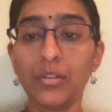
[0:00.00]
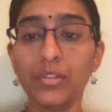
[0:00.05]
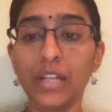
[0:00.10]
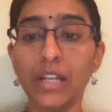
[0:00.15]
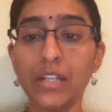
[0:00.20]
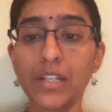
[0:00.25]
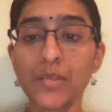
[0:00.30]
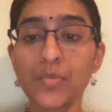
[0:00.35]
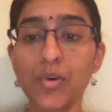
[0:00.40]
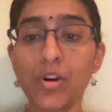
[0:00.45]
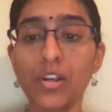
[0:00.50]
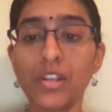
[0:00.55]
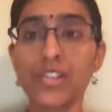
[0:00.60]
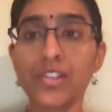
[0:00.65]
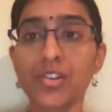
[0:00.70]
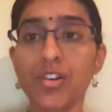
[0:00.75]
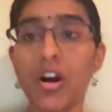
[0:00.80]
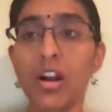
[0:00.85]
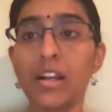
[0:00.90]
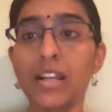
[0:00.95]
that is what
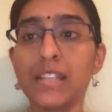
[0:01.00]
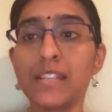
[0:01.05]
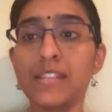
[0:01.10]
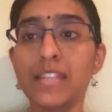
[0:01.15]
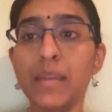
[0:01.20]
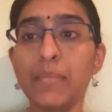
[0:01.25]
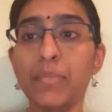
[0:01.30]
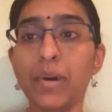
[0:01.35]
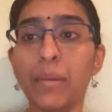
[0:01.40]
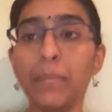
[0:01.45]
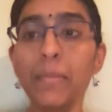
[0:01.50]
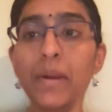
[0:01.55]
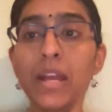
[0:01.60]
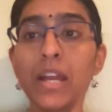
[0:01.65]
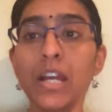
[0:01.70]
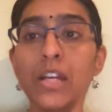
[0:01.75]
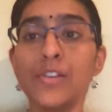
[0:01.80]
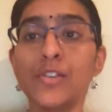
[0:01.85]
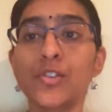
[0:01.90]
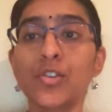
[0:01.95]
is called as Deepam.
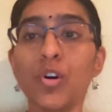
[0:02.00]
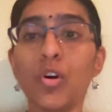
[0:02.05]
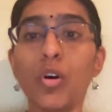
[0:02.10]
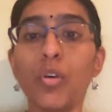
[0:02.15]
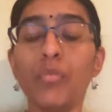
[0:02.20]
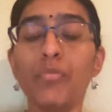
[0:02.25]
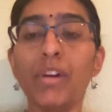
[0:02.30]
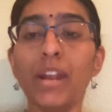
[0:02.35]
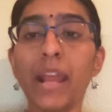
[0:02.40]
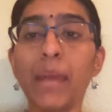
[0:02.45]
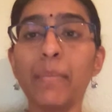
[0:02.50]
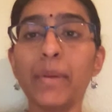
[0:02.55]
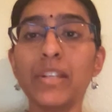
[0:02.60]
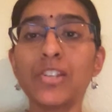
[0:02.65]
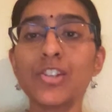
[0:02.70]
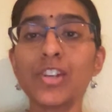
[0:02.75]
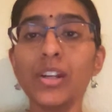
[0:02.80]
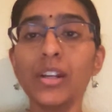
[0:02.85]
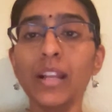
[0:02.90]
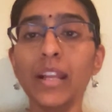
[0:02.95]
So when I
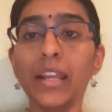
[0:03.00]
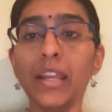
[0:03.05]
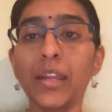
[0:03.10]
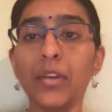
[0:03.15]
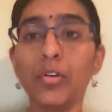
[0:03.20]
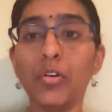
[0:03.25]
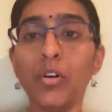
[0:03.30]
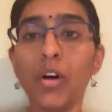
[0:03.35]
mentioned like